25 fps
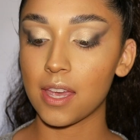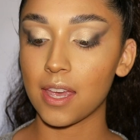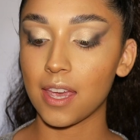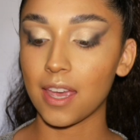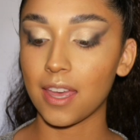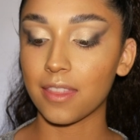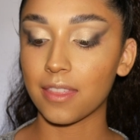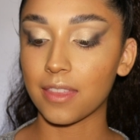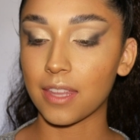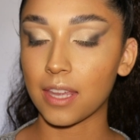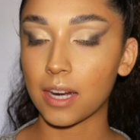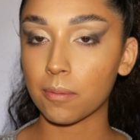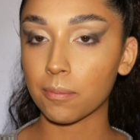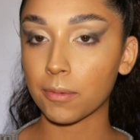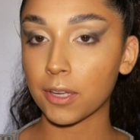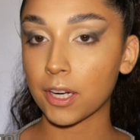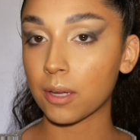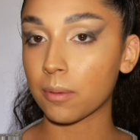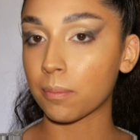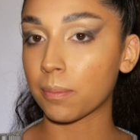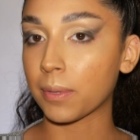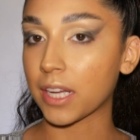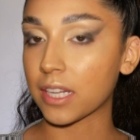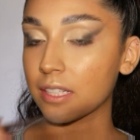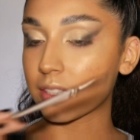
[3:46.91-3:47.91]
And then I'm
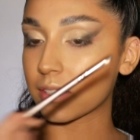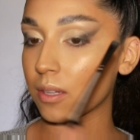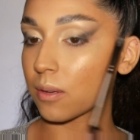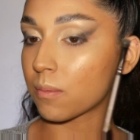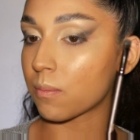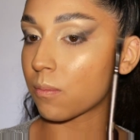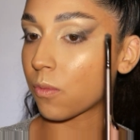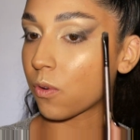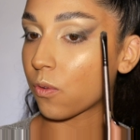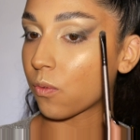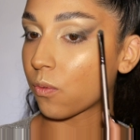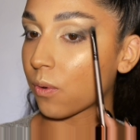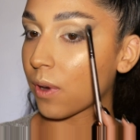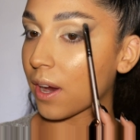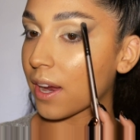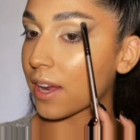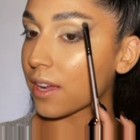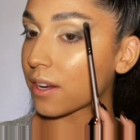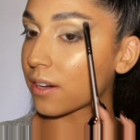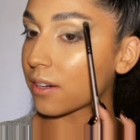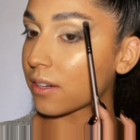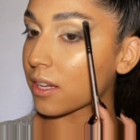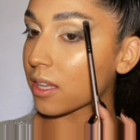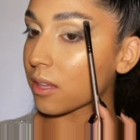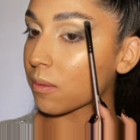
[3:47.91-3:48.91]
gonna apply some
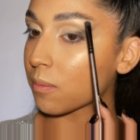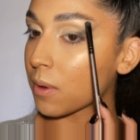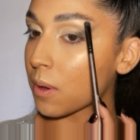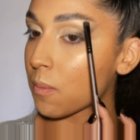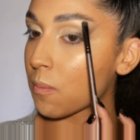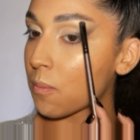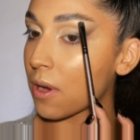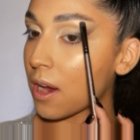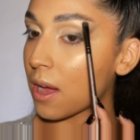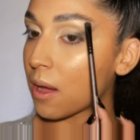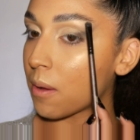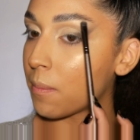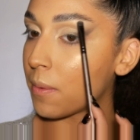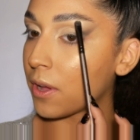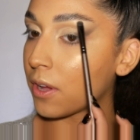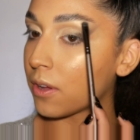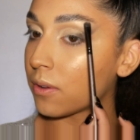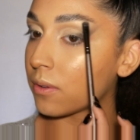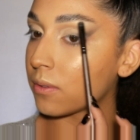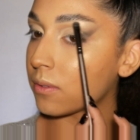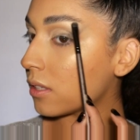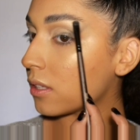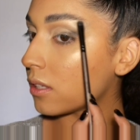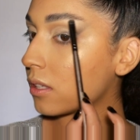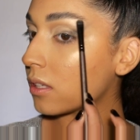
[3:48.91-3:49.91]
right underneath my brow
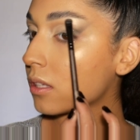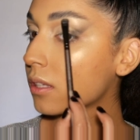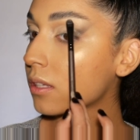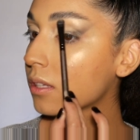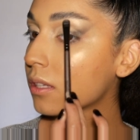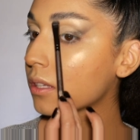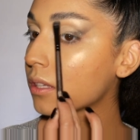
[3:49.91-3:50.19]
bone.